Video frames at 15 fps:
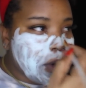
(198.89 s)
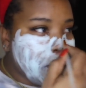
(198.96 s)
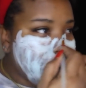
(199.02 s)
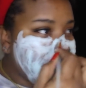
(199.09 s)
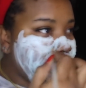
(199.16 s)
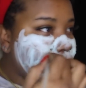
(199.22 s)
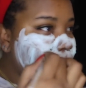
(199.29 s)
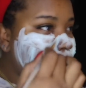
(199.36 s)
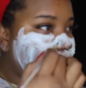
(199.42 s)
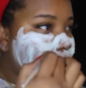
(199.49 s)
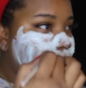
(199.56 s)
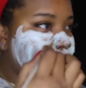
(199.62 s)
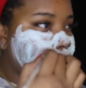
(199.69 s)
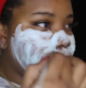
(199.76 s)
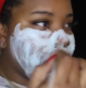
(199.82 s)
where
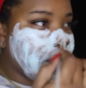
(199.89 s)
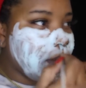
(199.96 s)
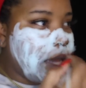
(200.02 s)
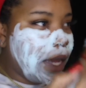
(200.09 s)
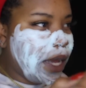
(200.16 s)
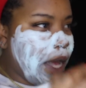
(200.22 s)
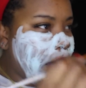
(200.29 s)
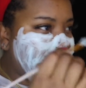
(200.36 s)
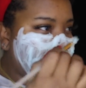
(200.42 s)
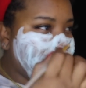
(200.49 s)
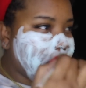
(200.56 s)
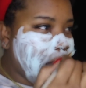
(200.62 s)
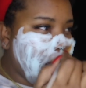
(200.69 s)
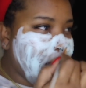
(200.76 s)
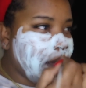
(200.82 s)
I feel like
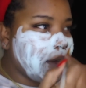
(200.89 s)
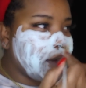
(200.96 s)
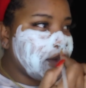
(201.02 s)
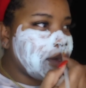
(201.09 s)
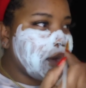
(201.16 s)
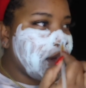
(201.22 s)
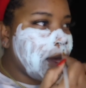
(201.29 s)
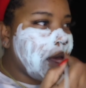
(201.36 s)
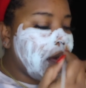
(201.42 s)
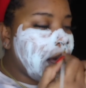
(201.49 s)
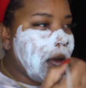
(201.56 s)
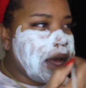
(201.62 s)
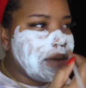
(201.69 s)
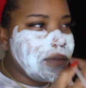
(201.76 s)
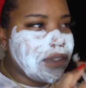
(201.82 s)

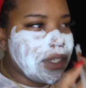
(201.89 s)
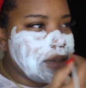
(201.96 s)
I've